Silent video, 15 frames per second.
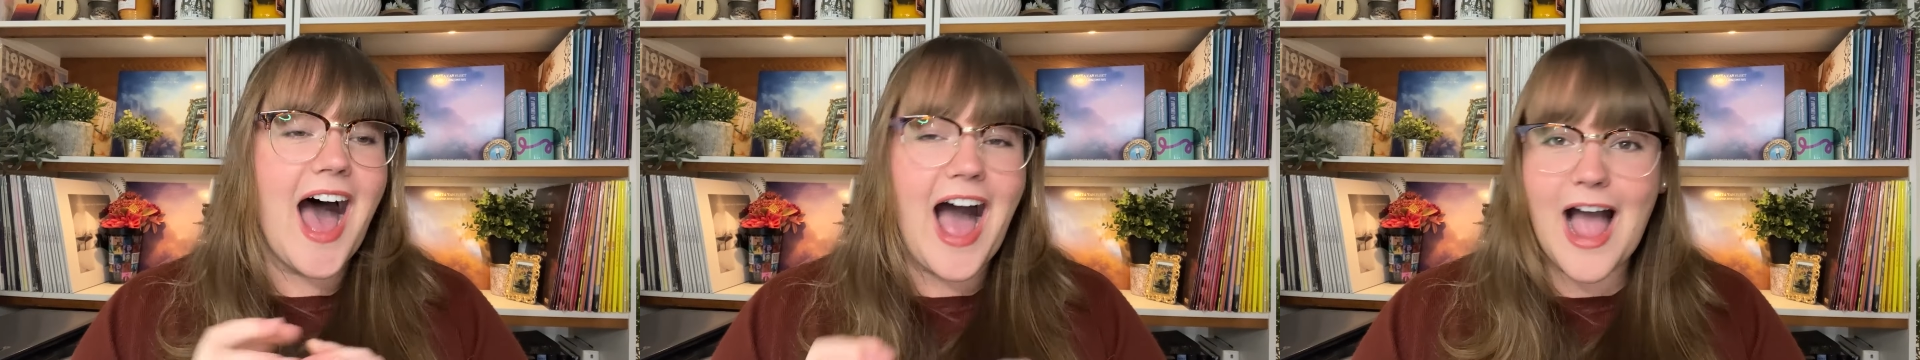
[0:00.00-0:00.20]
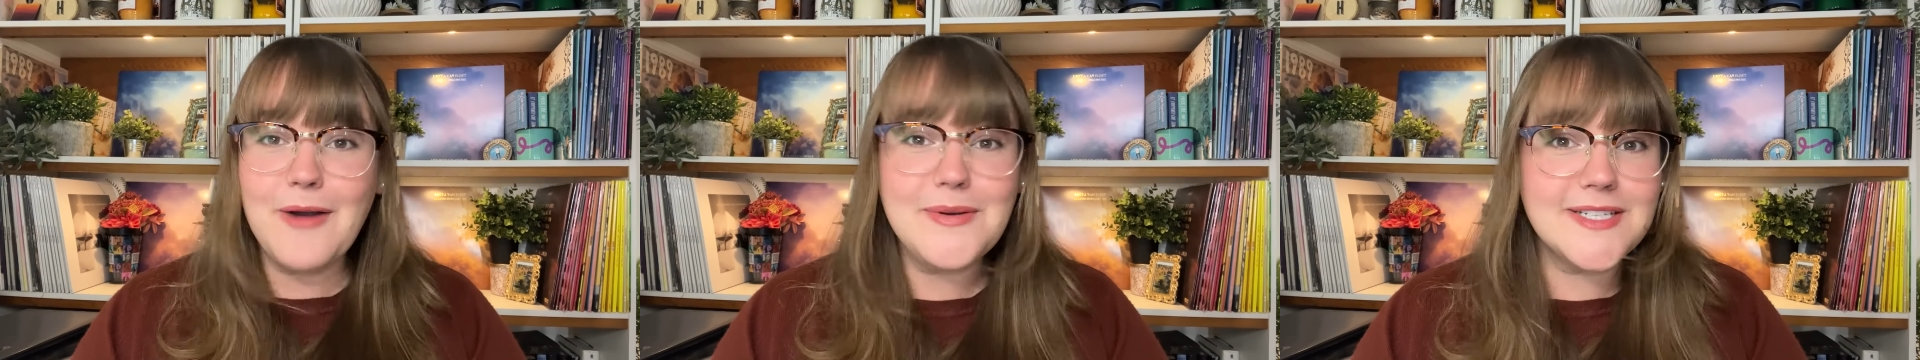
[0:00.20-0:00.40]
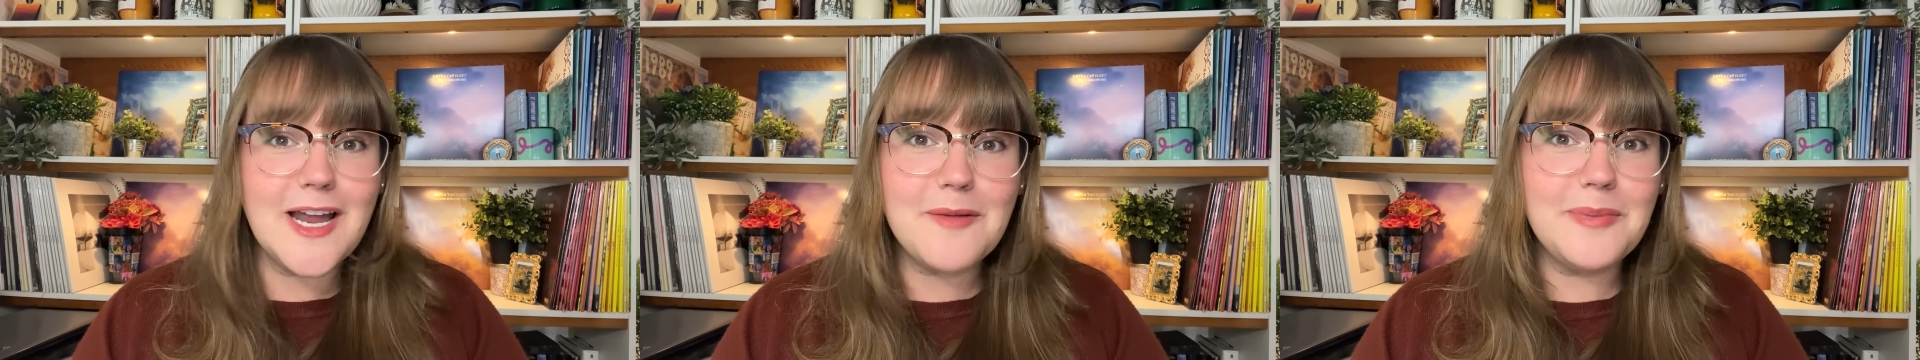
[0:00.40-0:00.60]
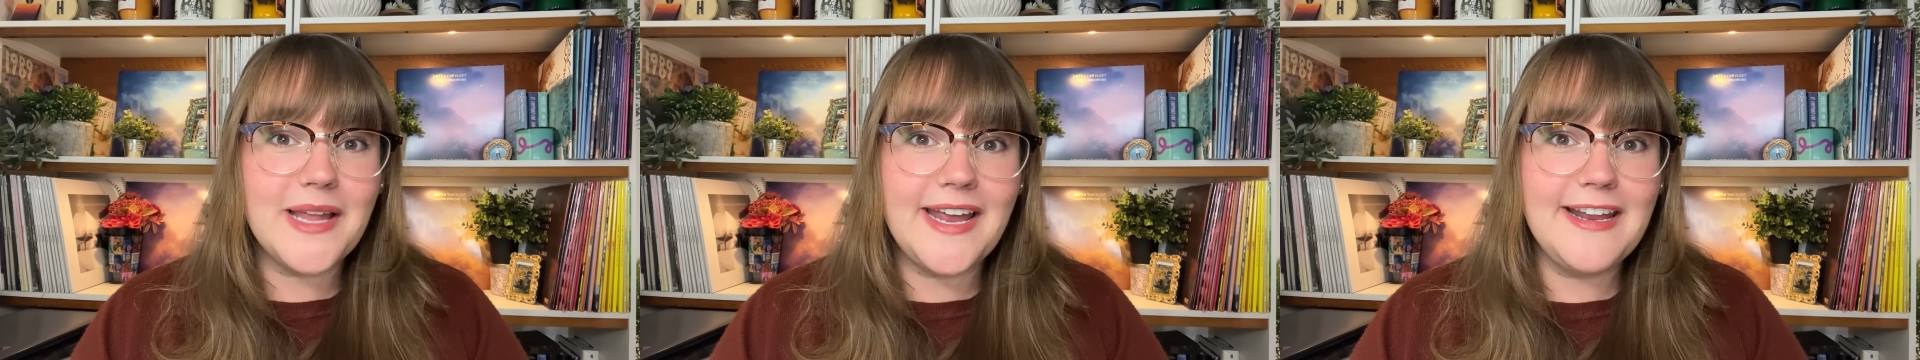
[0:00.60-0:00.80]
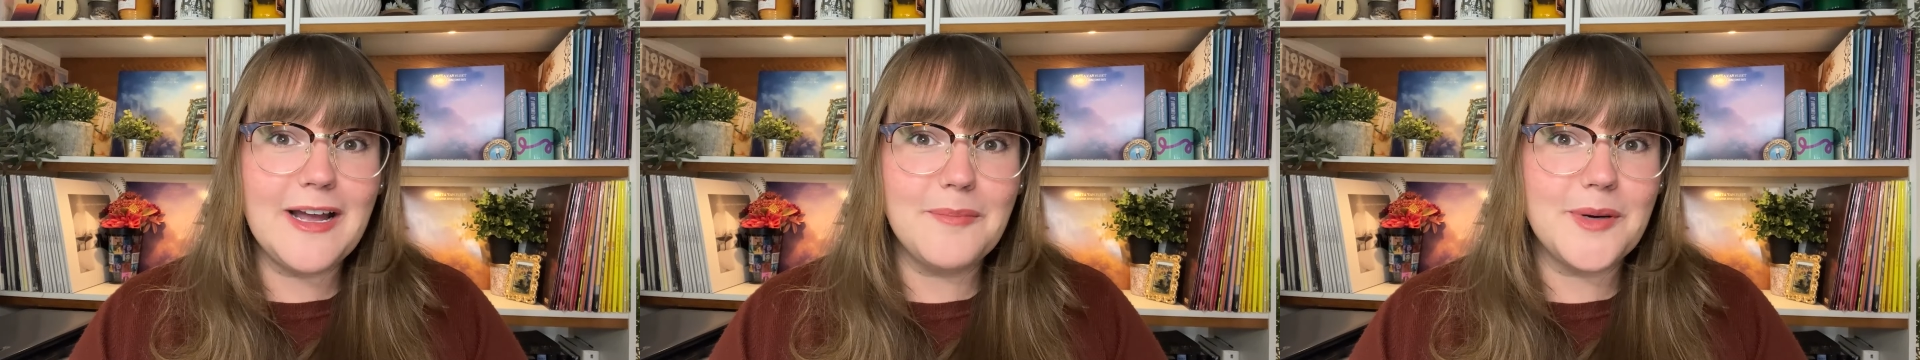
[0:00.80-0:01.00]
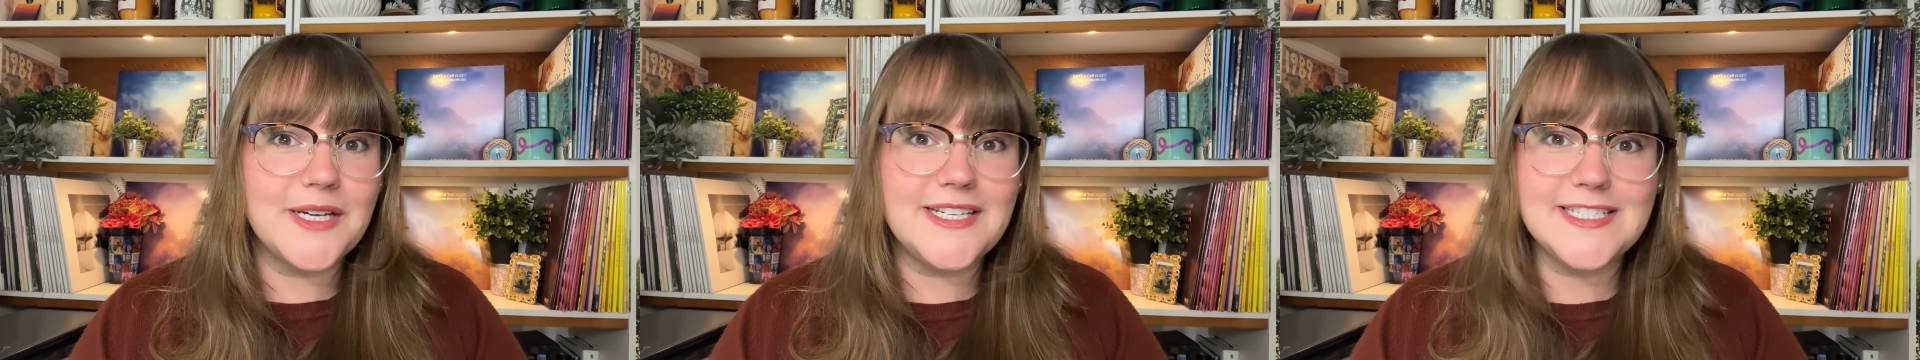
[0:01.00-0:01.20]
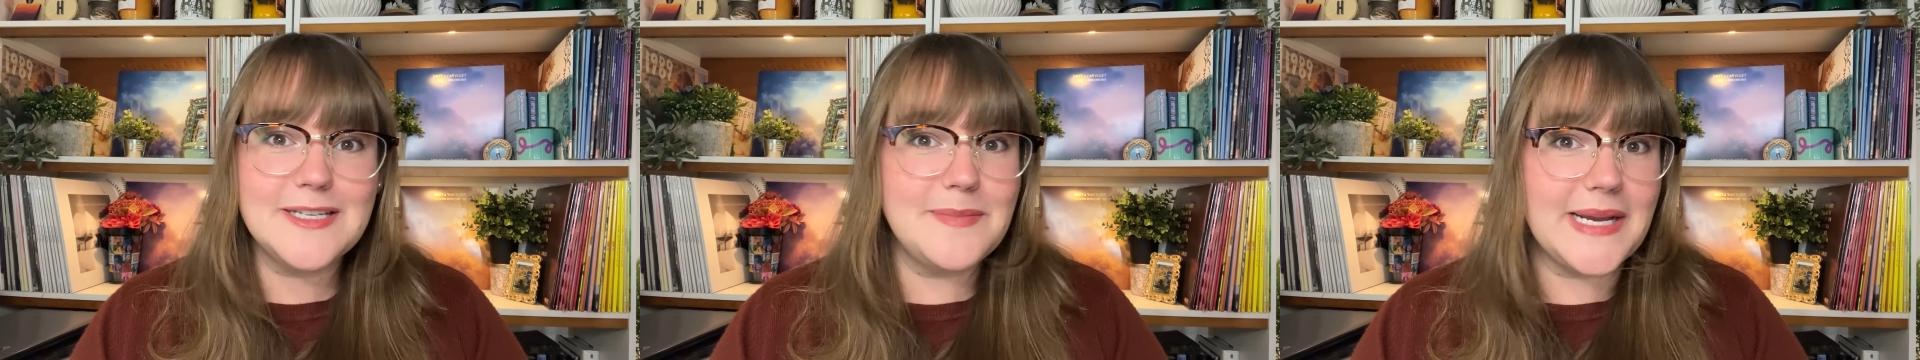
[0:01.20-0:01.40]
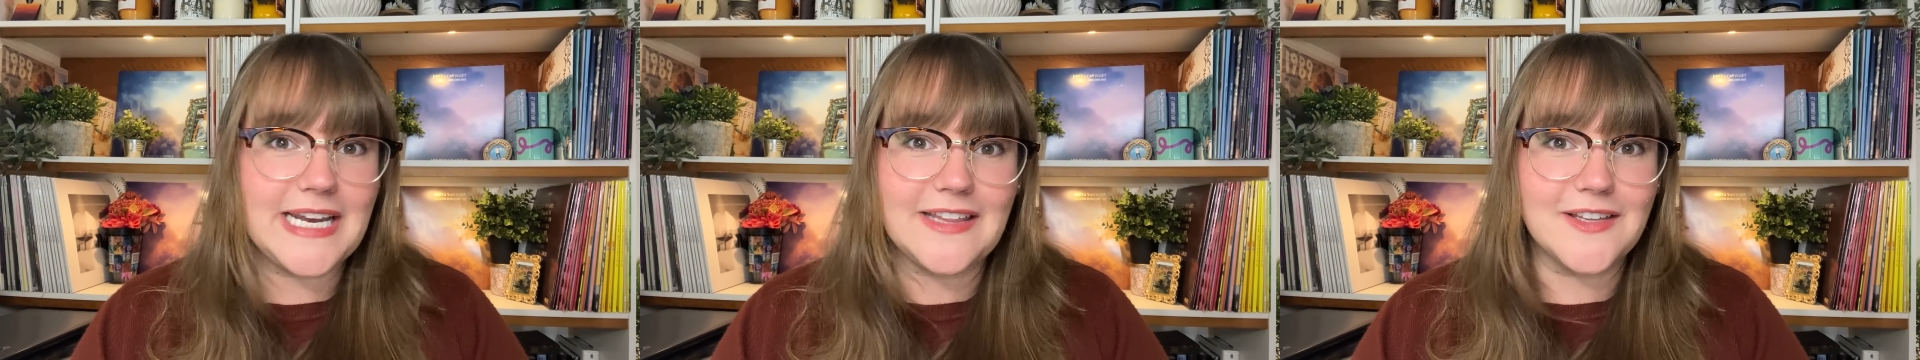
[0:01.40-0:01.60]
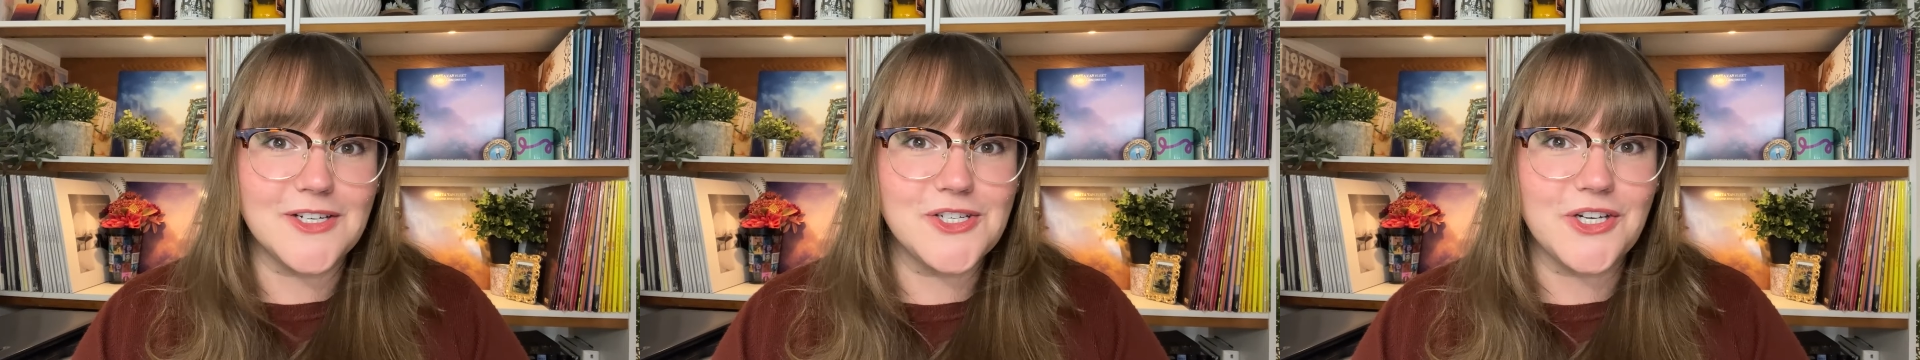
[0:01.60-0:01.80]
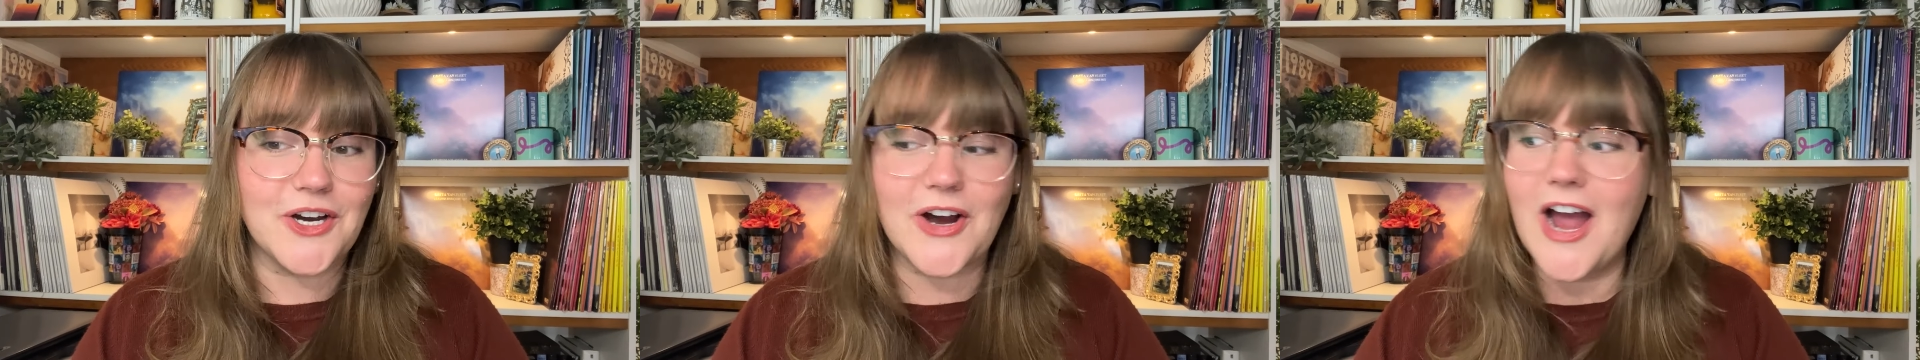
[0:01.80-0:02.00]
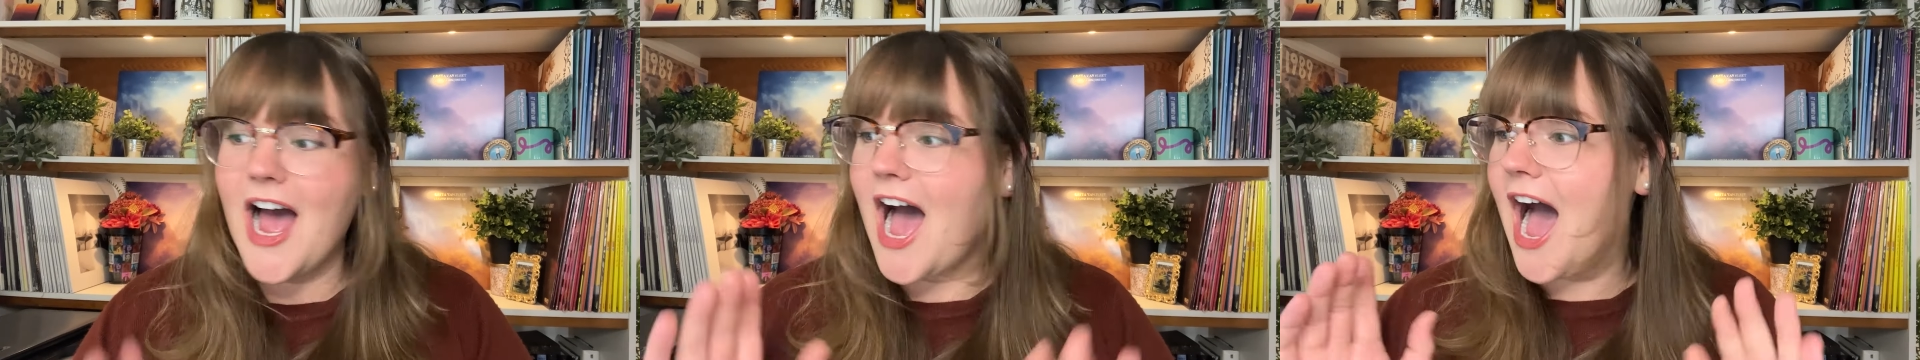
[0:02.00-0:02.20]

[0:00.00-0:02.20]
I was not planning on participating this year.